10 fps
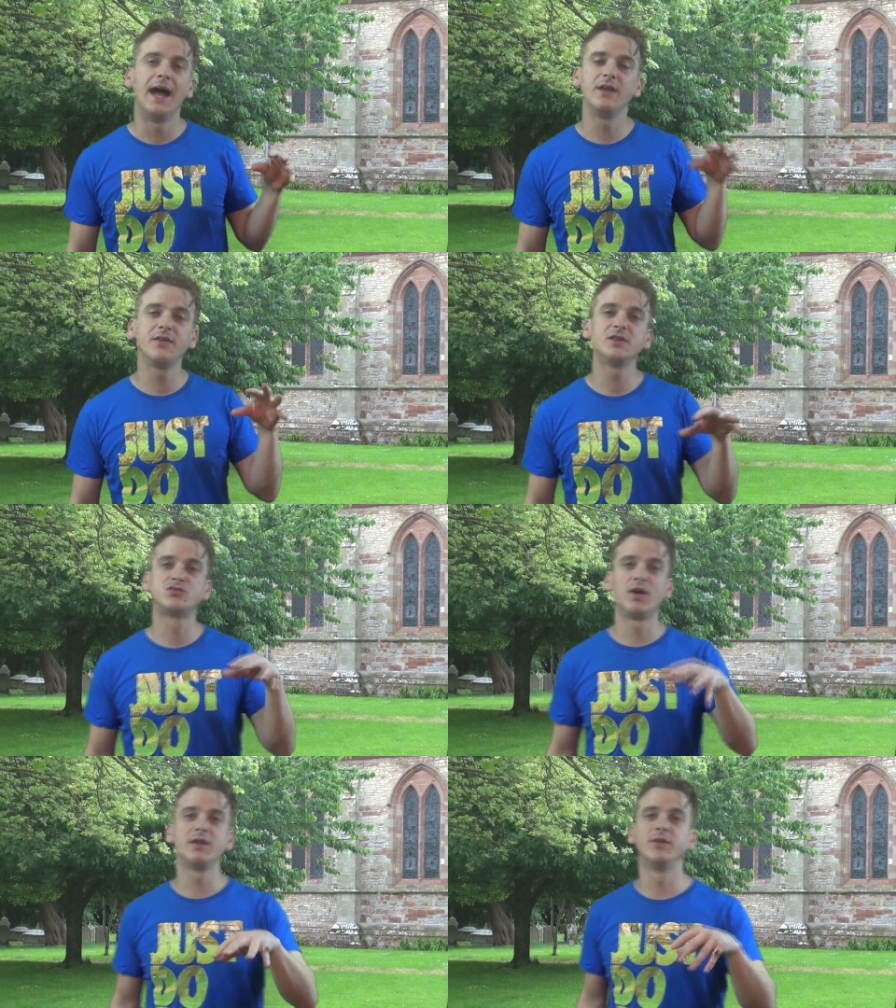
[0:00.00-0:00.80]
Anything
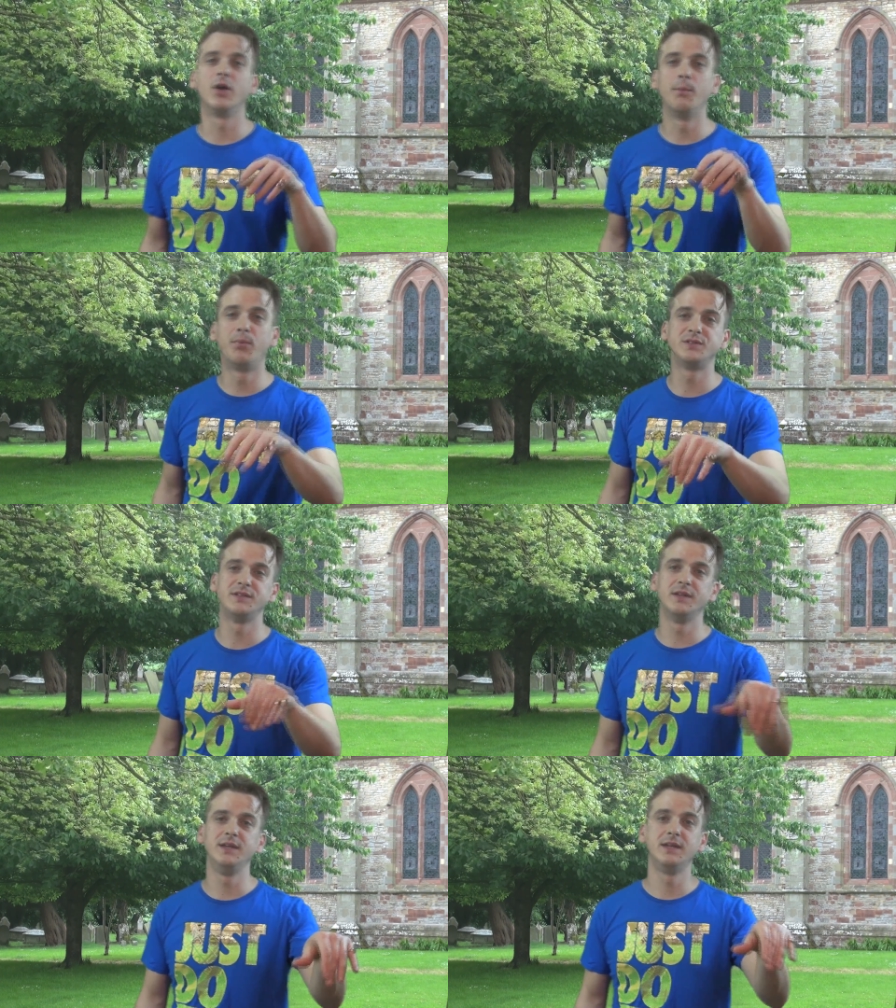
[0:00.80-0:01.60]
that's relevant, I'll put
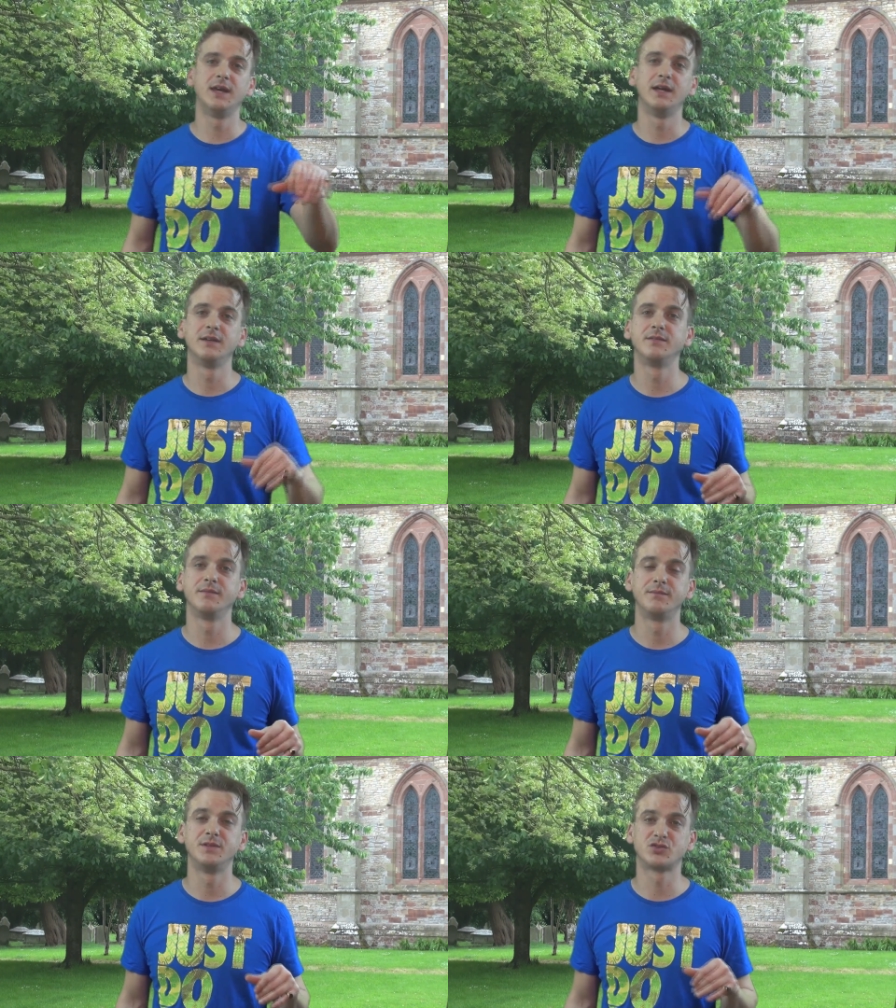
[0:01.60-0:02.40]
in the
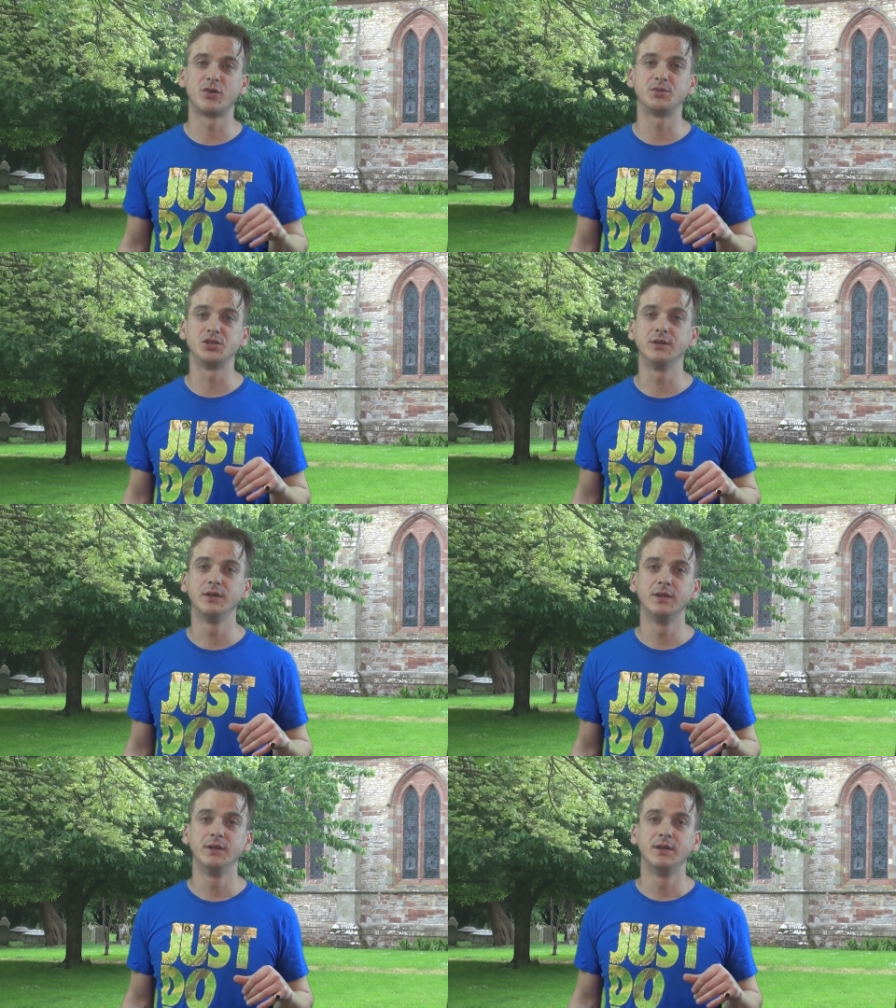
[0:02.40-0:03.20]

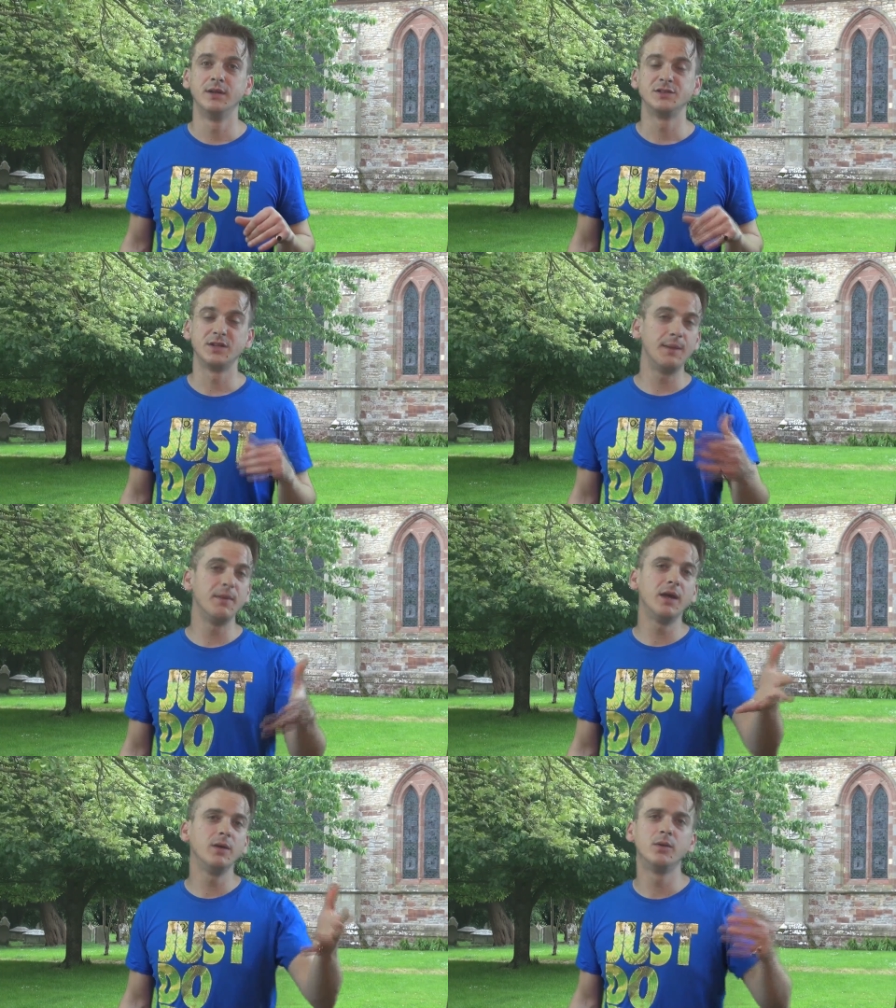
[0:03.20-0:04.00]
description. So let
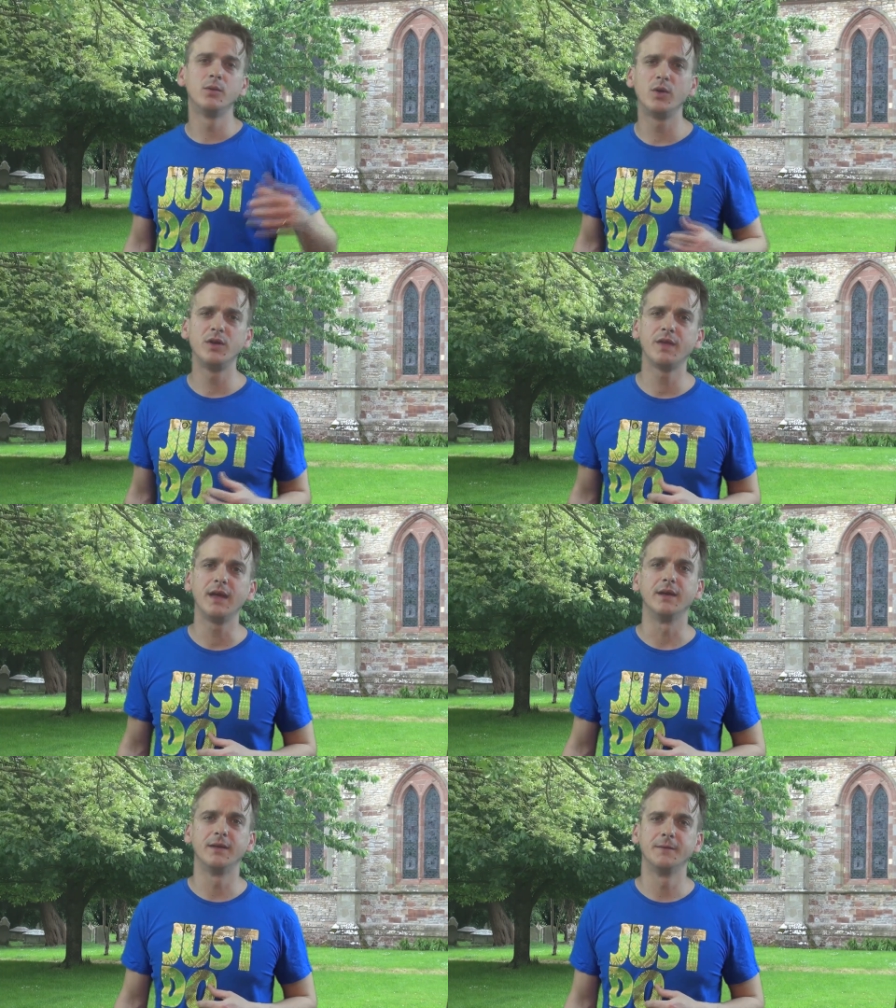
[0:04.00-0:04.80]
me know what you
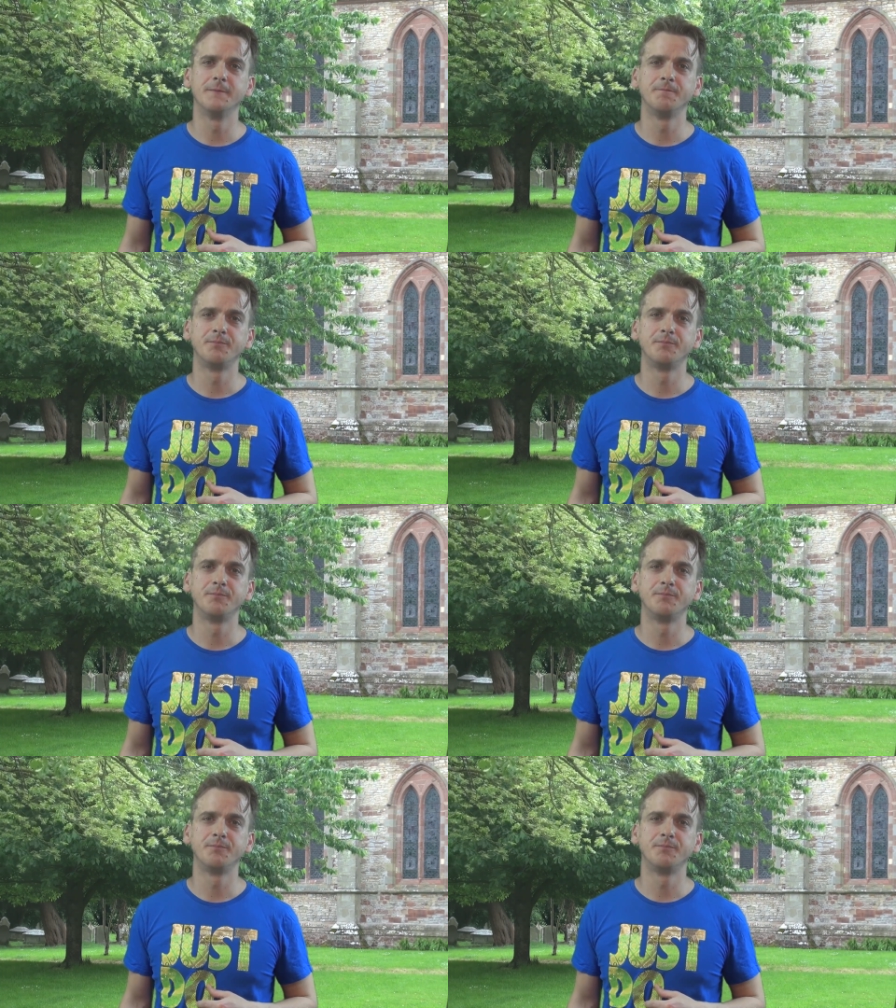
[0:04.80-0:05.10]
think.